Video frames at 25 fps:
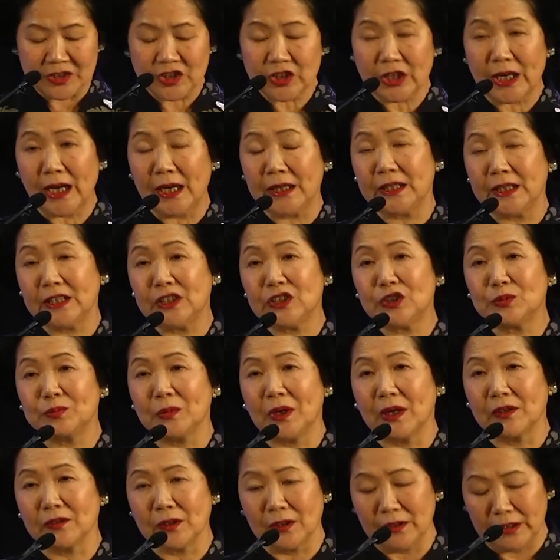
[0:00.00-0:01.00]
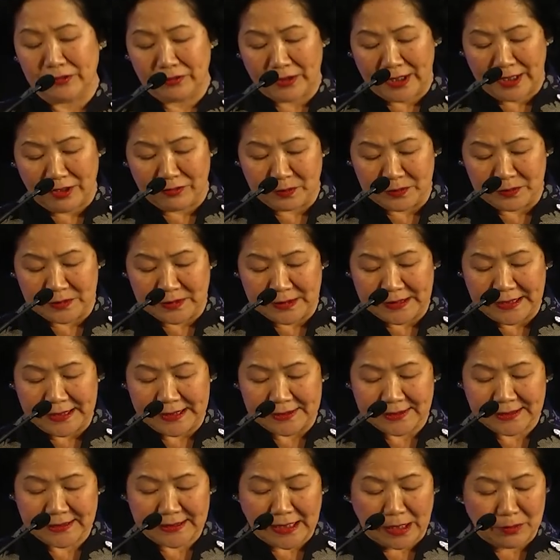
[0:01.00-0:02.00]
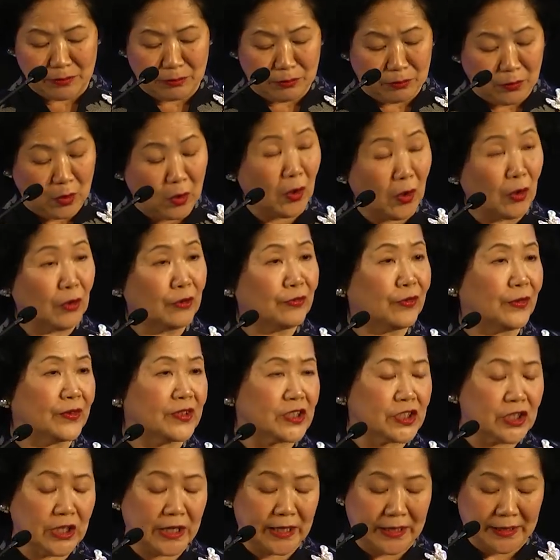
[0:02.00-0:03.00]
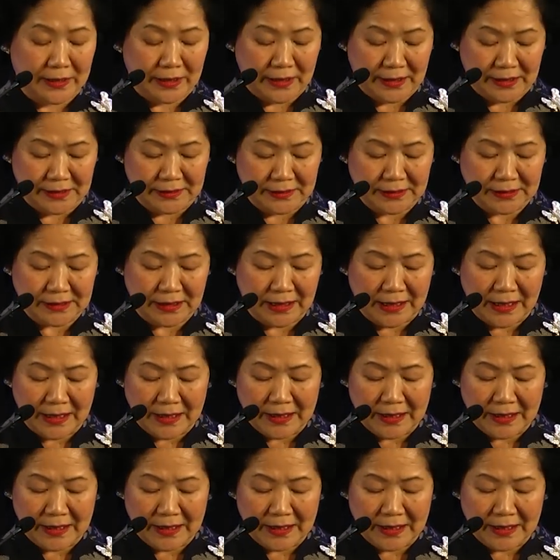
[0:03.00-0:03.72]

Chinese model of government has done more for the Chinese